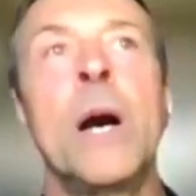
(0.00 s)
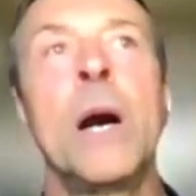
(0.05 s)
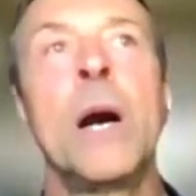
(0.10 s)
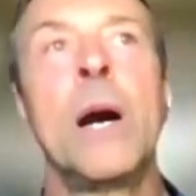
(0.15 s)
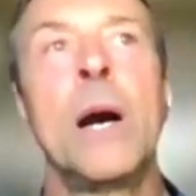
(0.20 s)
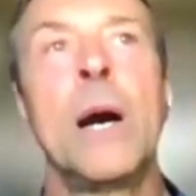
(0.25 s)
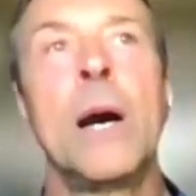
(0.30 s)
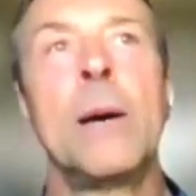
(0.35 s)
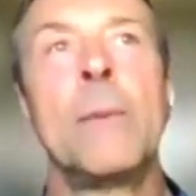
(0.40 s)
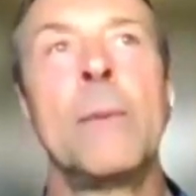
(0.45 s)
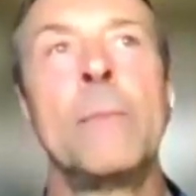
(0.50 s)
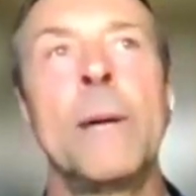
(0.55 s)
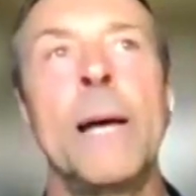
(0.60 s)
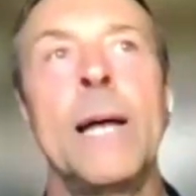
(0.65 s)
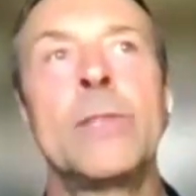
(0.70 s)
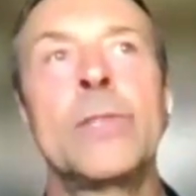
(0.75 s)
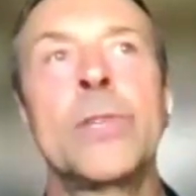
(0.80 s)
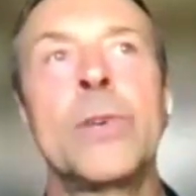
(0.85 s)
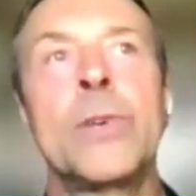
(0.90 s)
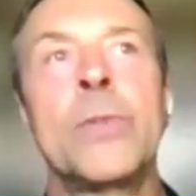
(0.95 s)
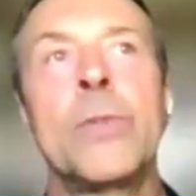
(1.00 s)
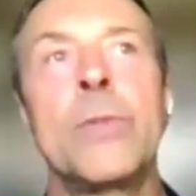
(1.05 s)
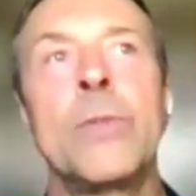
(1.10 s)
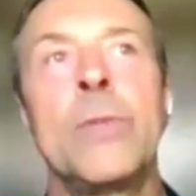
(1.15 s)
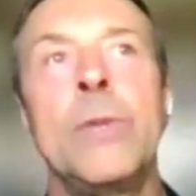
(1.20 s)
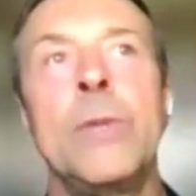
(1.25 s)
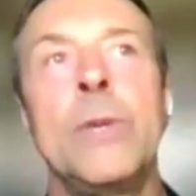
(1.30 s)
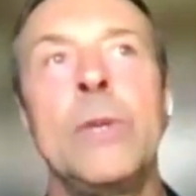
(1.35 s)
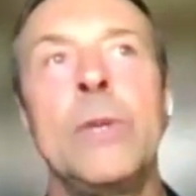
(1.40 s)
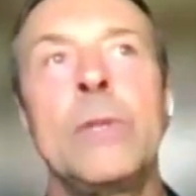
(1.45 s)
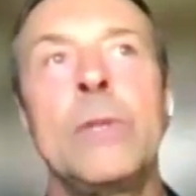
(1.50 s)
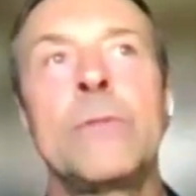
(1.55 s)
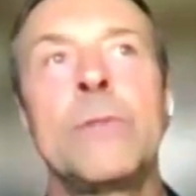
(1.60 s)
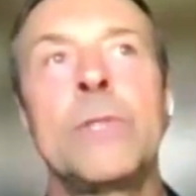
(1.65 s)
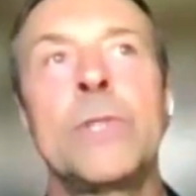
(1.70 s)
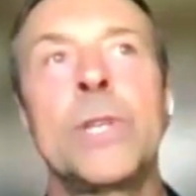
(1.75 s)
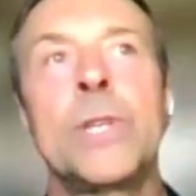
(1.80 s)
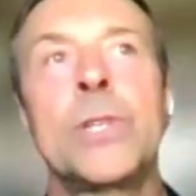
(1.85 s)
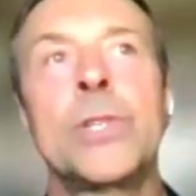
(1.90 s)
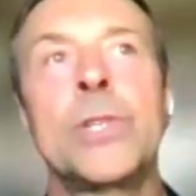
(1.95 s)
And so these
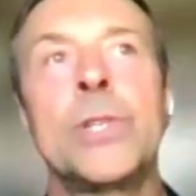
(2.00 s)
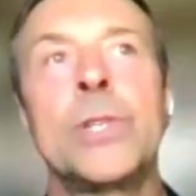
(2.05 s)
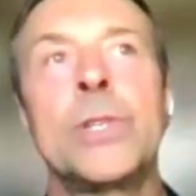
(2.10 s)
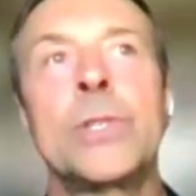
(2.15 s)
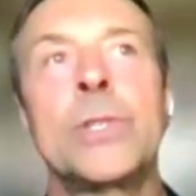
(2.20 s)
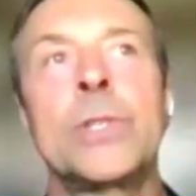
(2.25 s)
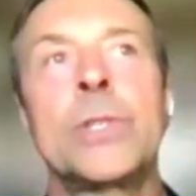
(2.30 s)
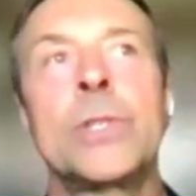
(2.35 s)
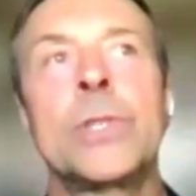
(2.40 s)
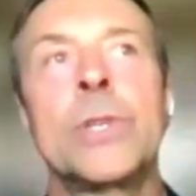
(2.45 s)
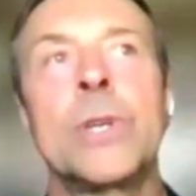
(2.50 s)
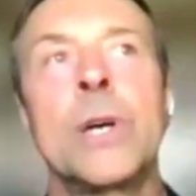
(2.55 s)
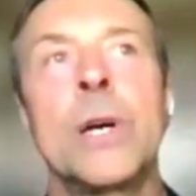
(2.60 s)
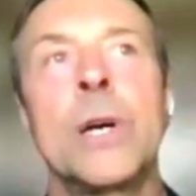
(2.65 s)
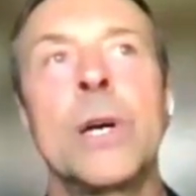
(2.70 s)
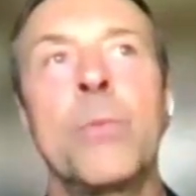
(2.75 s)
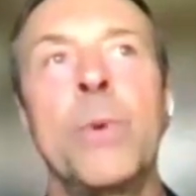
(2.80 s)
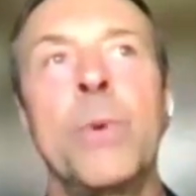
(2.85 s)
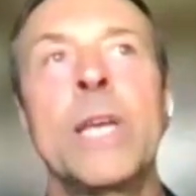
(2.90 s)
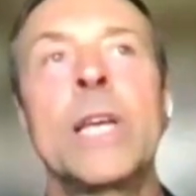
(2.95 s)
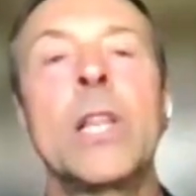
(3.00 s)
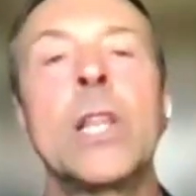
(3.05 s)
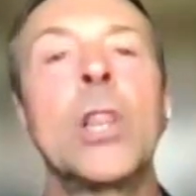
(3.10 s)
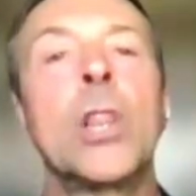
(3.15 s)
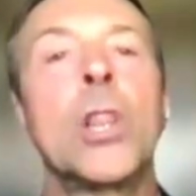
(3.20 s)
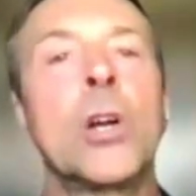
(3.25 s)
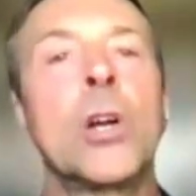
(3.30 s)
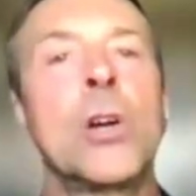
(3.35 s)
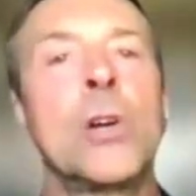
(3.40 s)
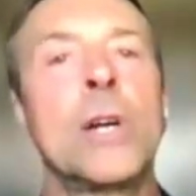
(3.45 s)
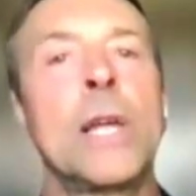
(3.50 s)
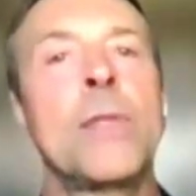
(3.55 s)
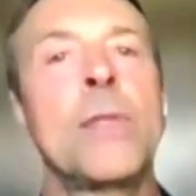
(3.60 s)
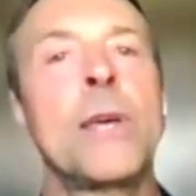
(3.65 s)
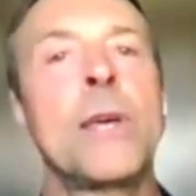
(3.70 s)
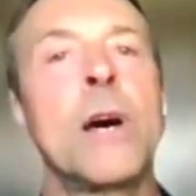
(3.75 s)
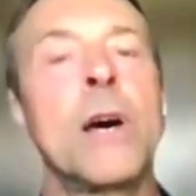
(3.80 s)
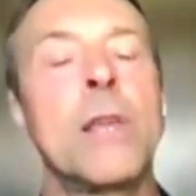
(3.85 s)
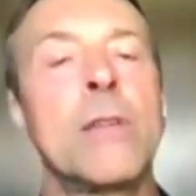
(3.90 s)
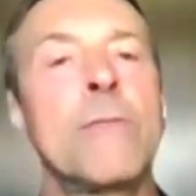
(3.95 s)
physicians, we can learn. I
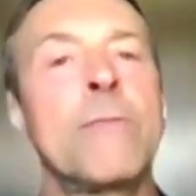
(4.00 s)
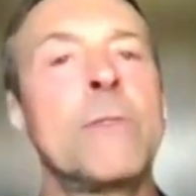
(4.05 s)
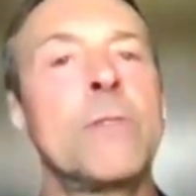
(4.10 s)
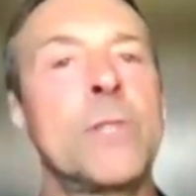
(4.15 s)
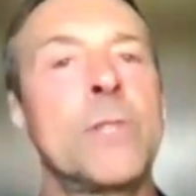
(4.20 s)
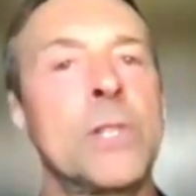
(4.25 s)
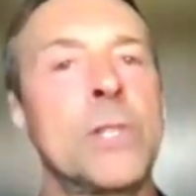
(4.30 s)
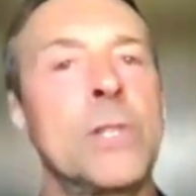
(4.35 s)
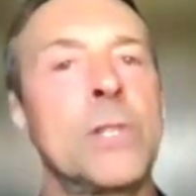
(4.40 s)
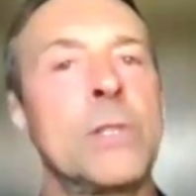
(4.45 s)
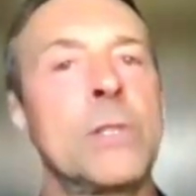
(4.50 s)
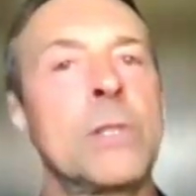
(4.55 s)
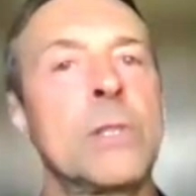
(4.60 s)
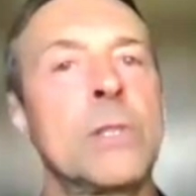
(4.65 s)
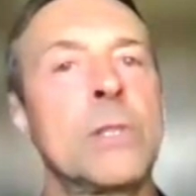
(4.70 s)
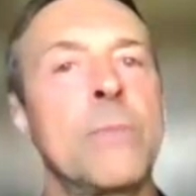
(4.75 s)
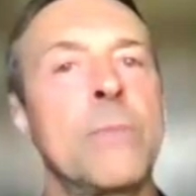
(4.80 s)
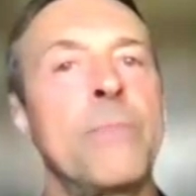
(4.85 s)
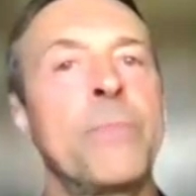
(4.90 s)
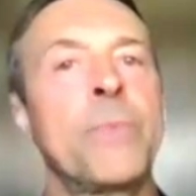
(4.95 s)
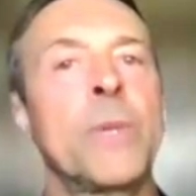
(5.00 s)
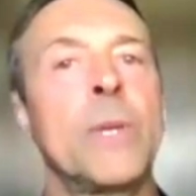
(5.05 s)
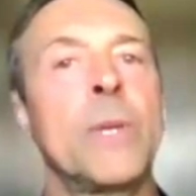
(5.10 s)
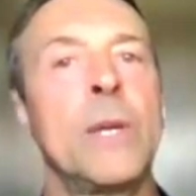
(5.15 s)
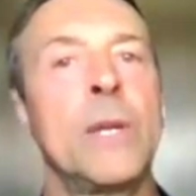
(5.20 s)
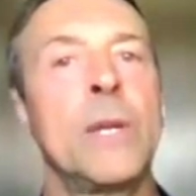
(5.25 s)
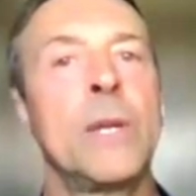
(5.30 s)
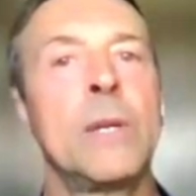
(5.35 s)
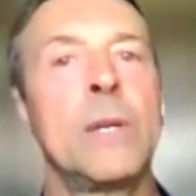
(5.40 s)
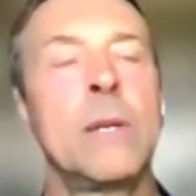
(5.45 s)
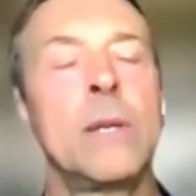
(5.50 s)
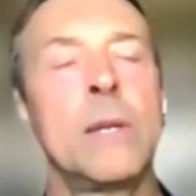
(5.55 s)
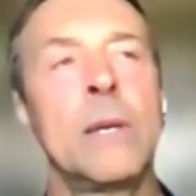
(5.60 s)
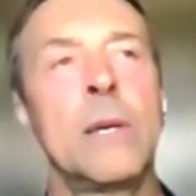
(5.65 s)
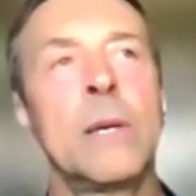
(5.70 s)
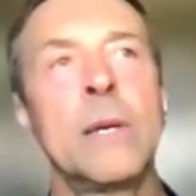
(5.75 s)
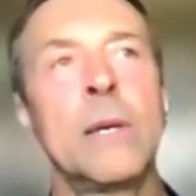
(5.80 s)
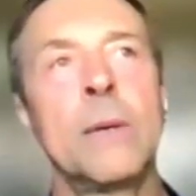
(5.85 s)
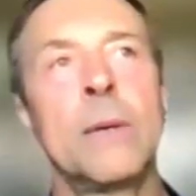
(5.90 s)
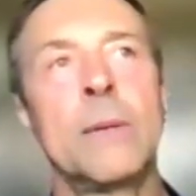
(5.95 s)
think other physicians and